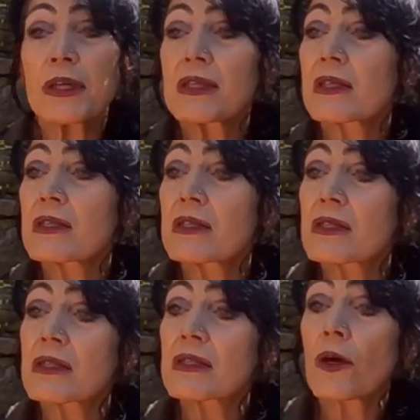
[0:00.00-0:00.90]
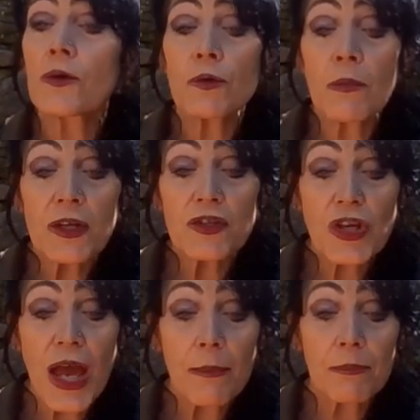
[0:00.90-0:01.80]
because there's so much
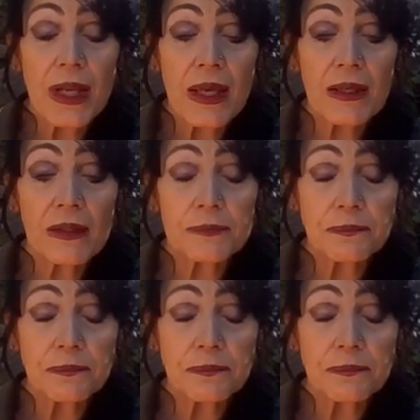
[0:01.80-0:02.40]
happening